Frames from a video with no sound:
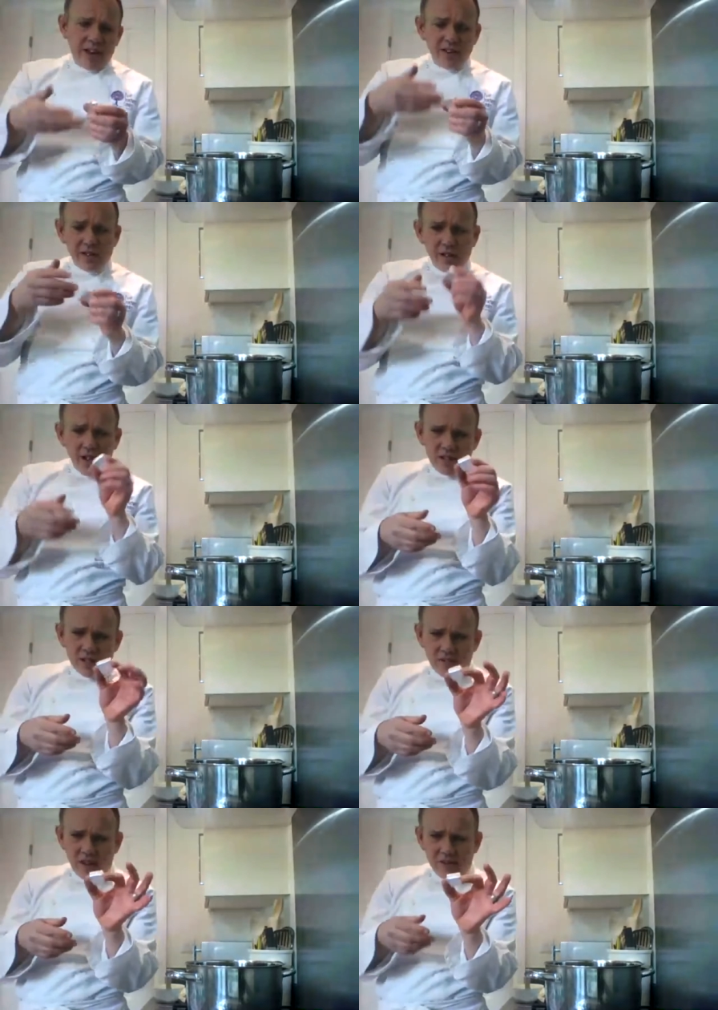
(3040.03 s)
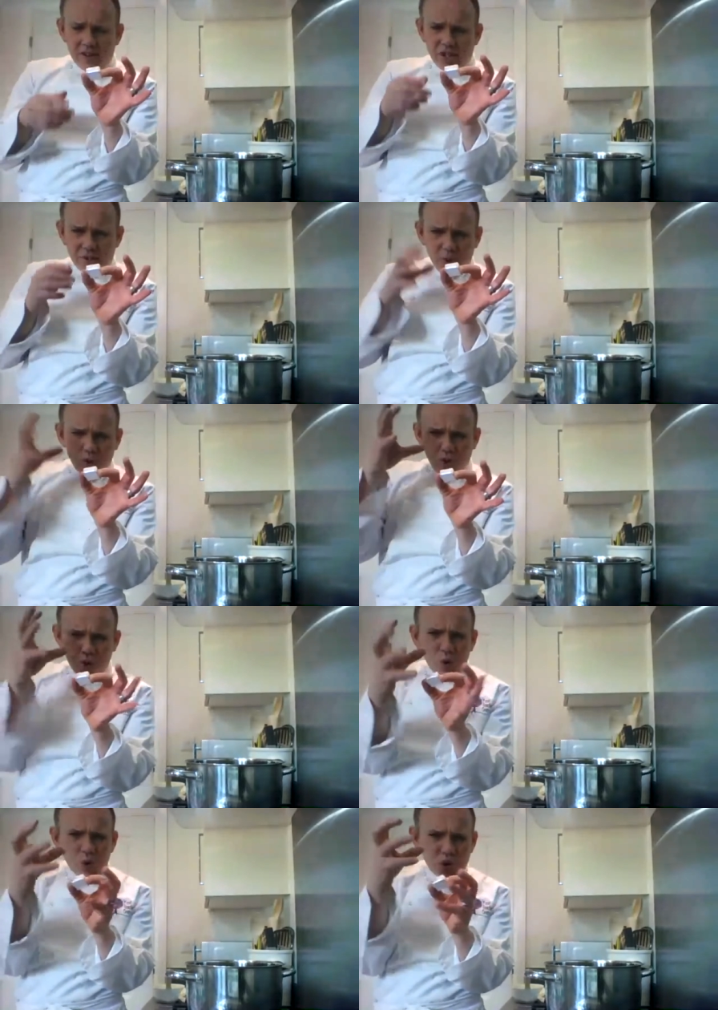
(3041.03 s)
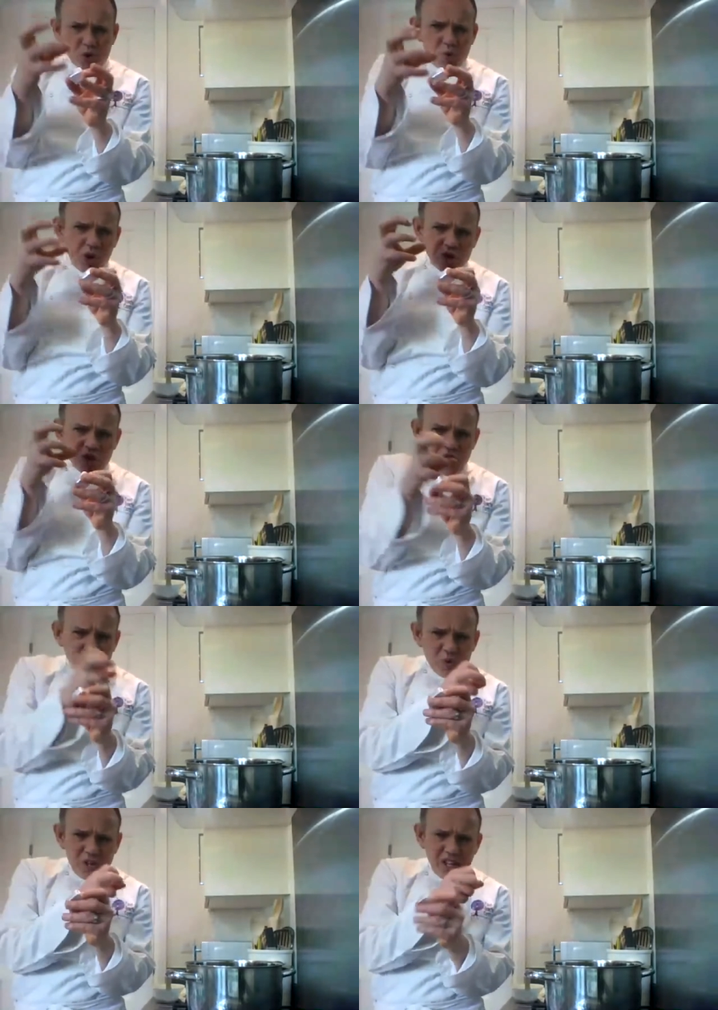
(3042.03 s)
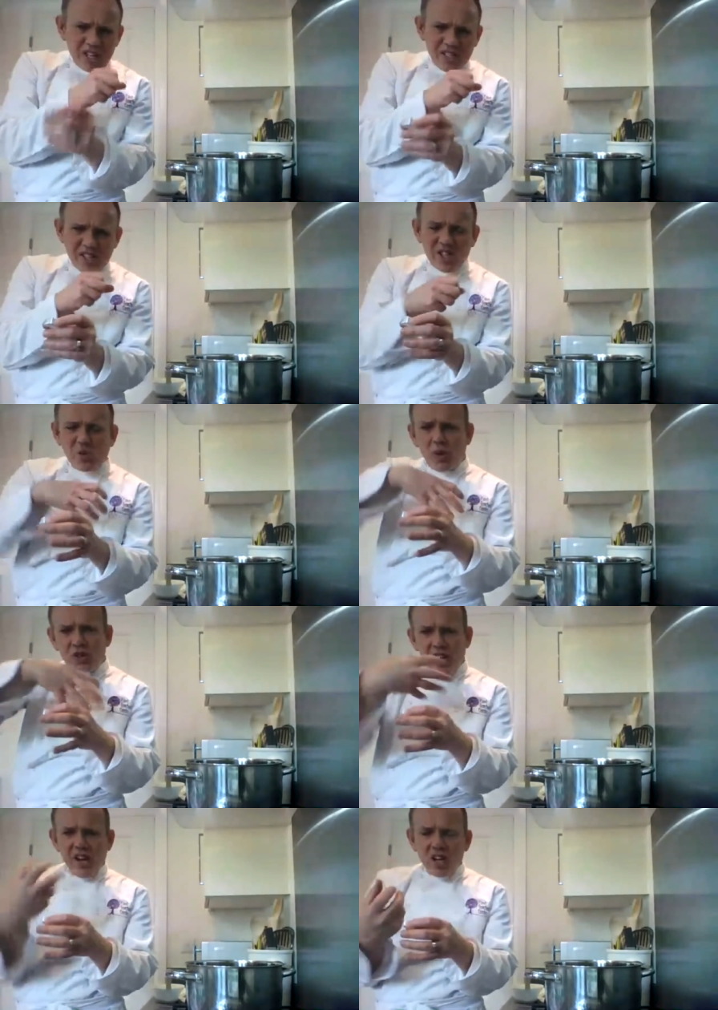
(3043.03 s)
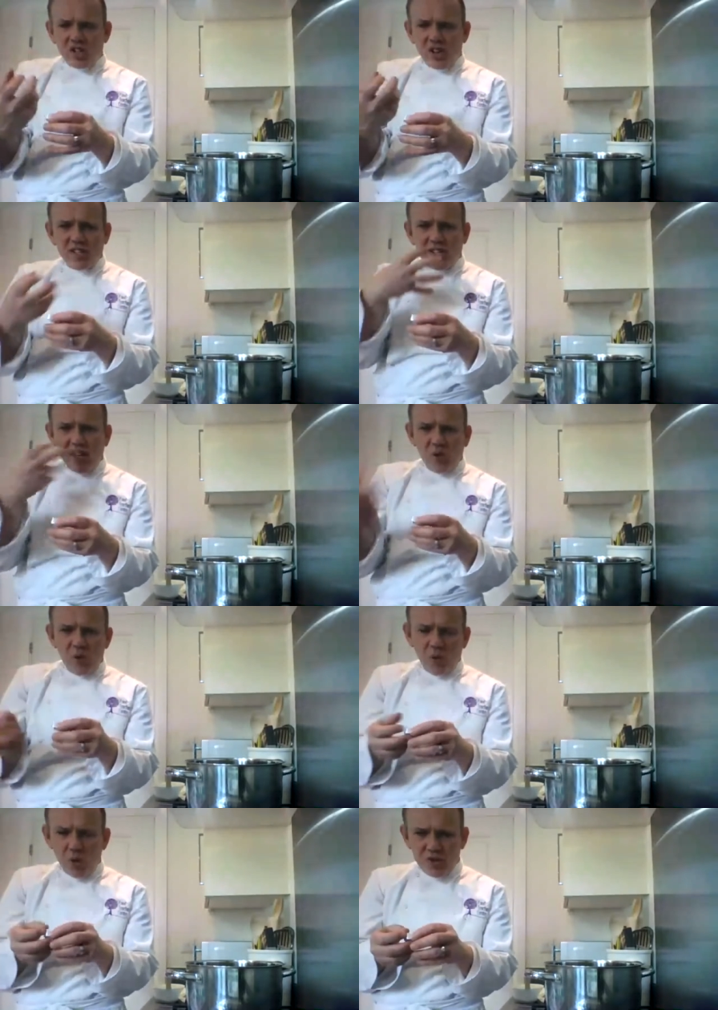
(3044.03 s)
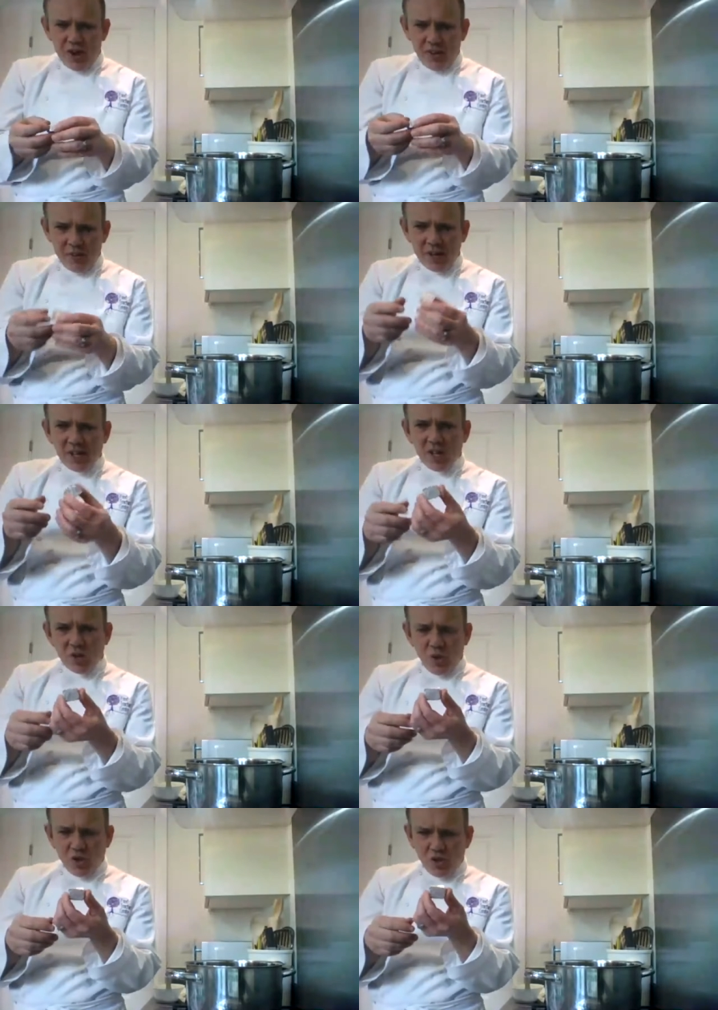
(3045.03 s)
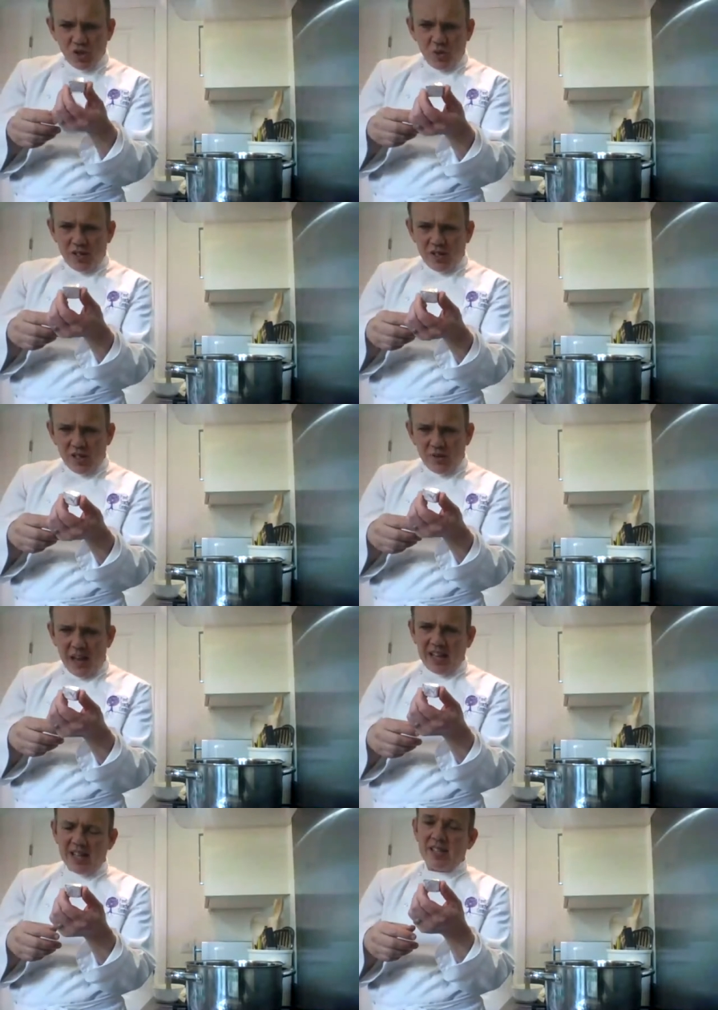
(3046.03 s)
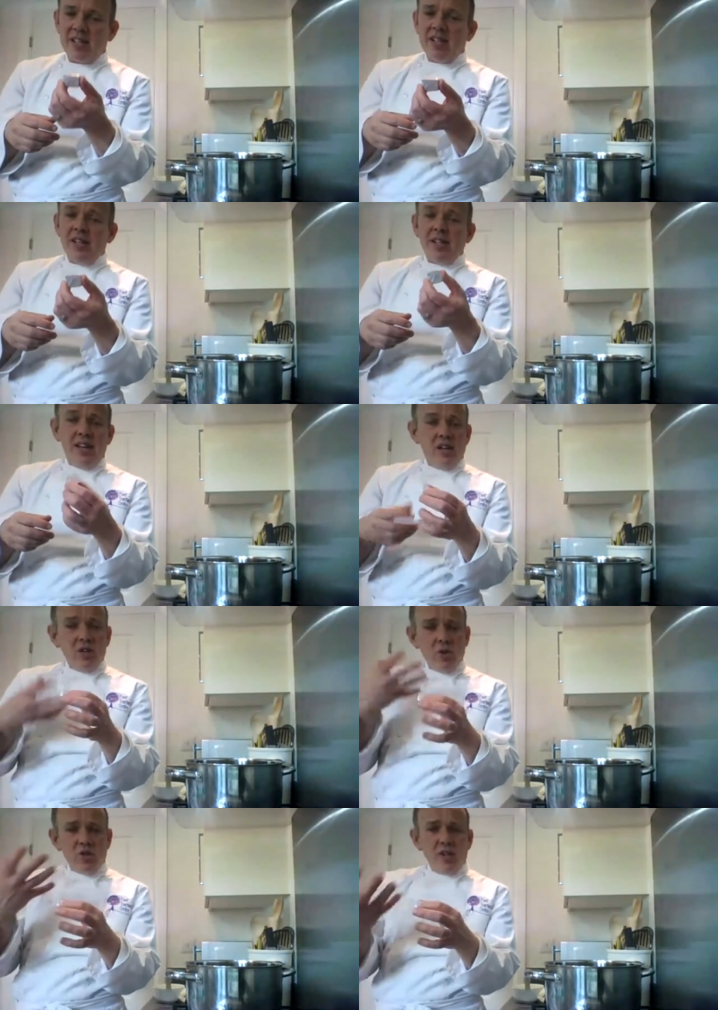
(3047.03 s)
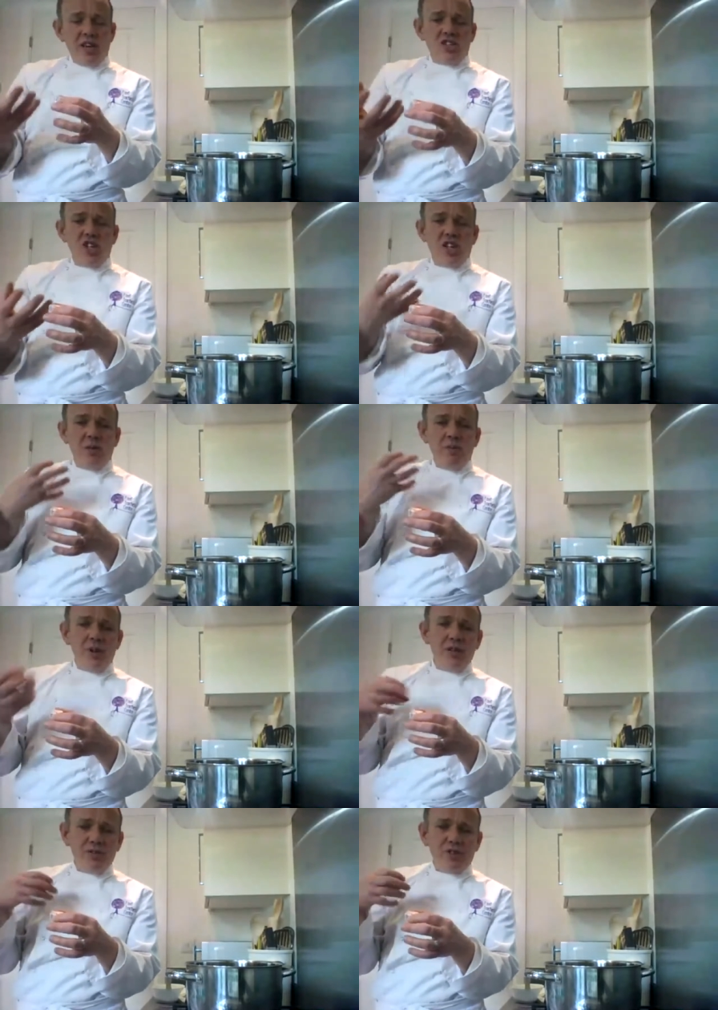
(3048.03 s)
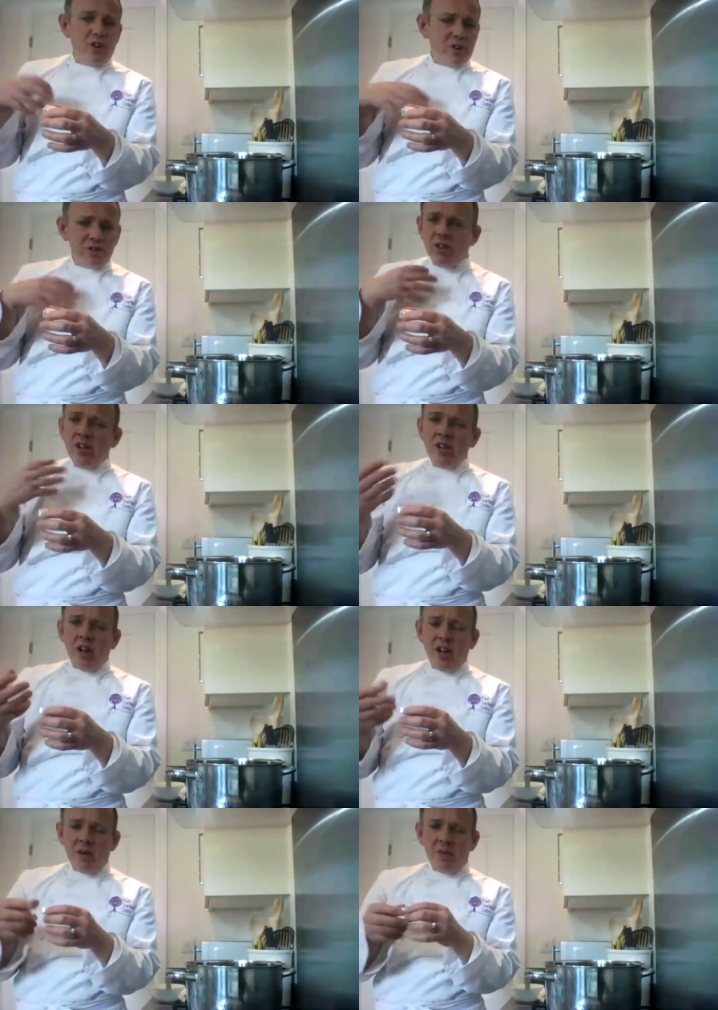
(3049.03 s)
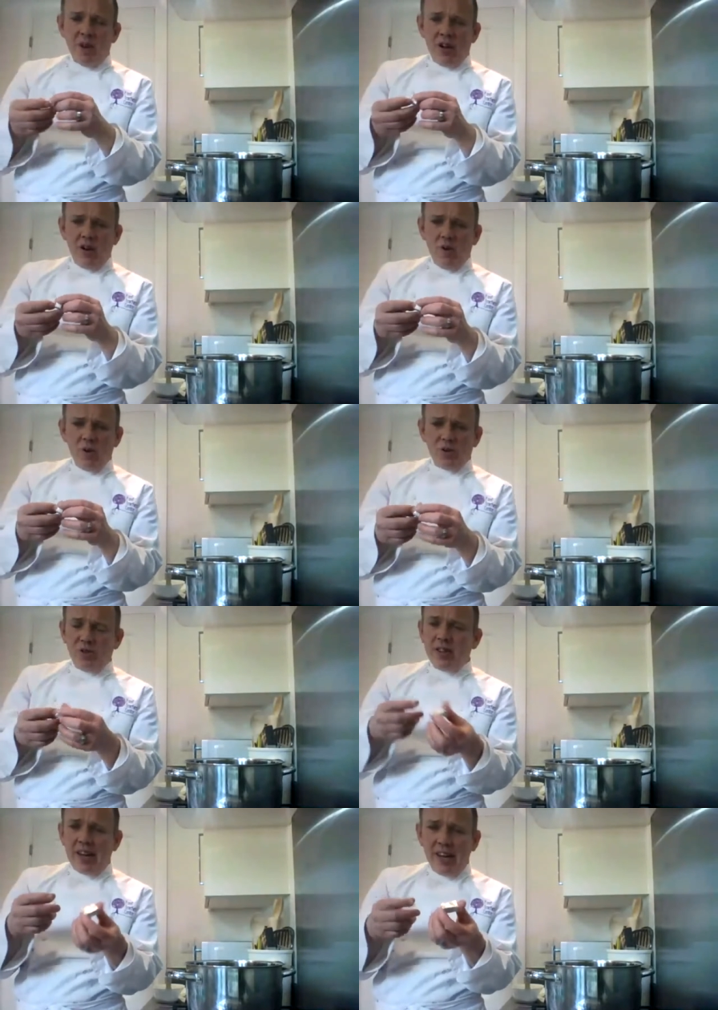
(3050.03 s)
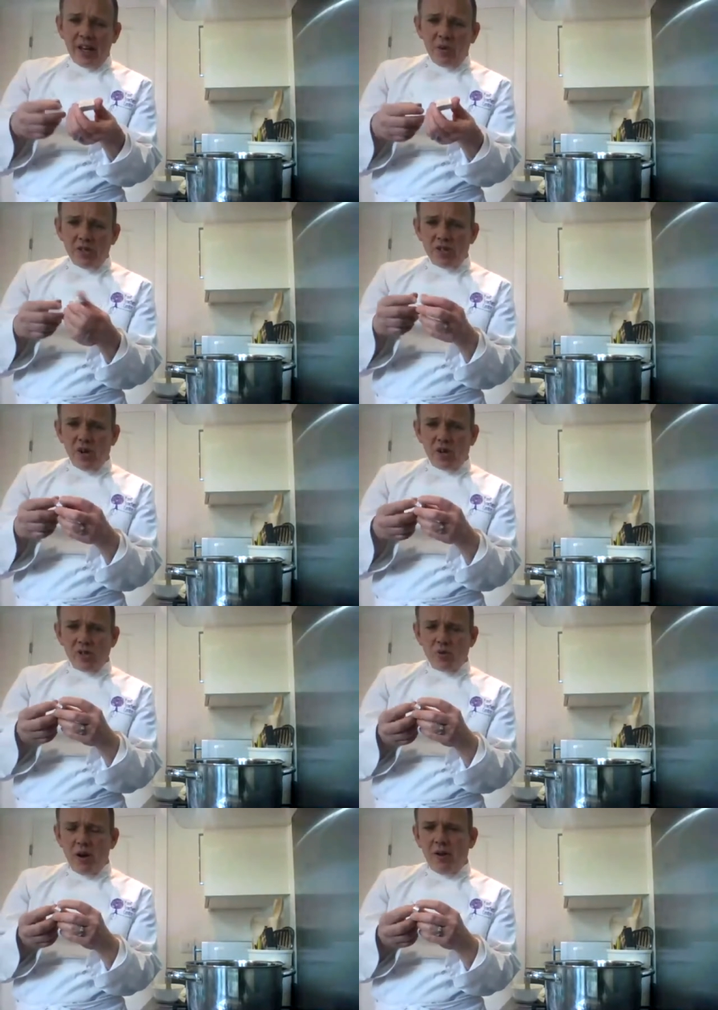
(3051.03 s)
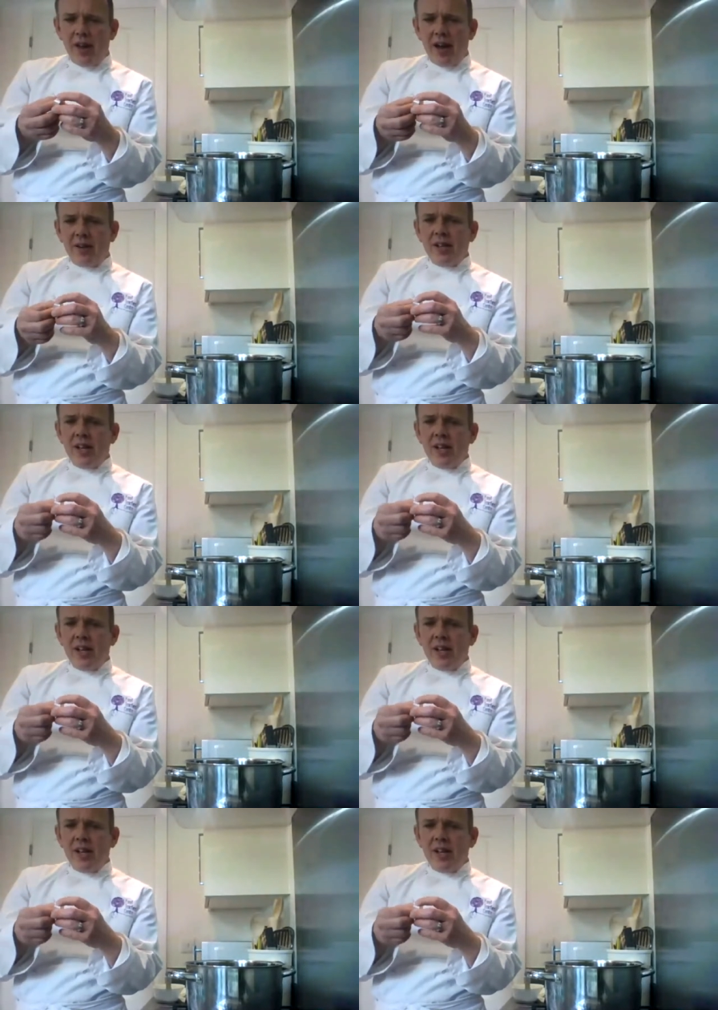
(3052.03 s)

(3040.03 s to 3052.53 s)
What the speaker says: carrots and lots of other vegetables, all squashed and squeezed into this one, dehydrated, take all the water out of them, squashed and squeezed into these packets. Now, you can also get chicken, beef stocks, all sorts. You can get liquid stocks as well now.